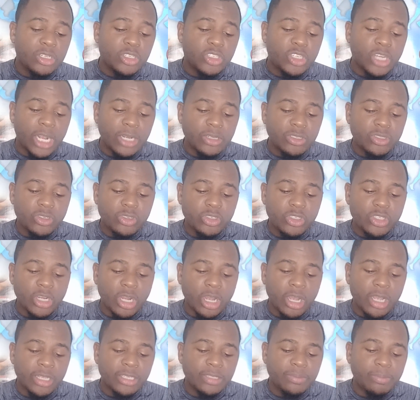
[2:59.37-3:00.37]
Johnson
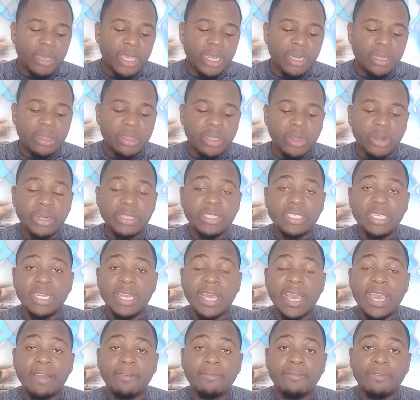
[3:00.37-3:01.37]
Charles made
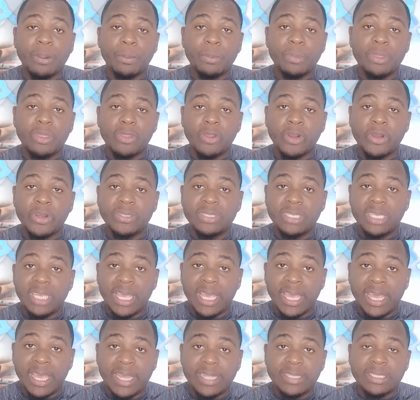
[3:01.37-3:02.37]
39 from
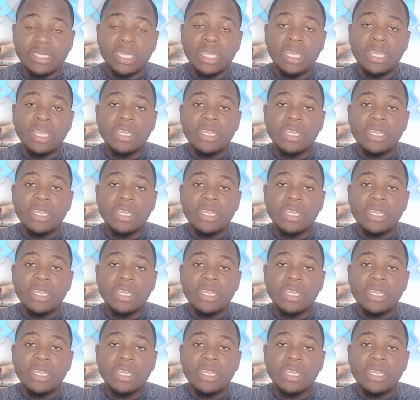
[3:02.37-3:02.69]
38.